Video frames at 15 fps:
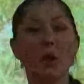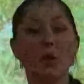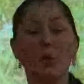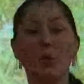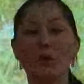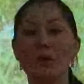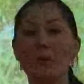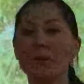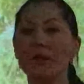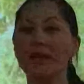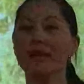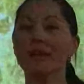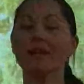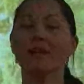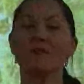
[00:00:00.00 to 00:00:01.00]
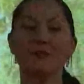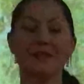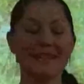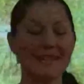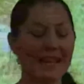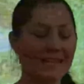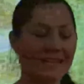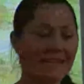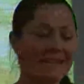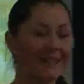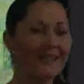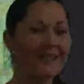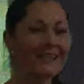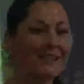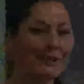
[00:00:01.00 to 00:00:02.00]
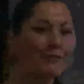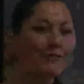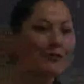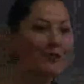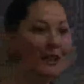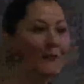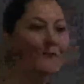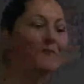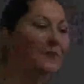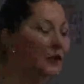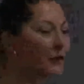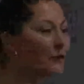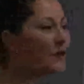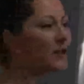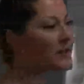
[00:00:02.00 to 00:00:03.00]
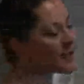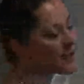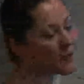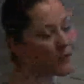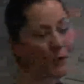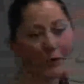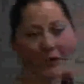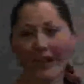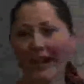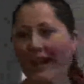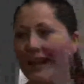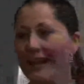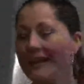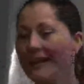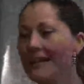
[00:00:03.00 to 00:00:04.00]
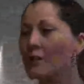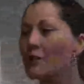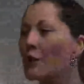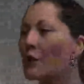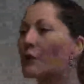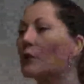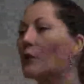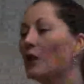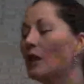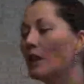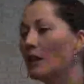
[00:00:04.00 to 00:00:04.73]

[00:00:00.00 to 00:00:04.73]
one big fantastic symphony of sensory and internal,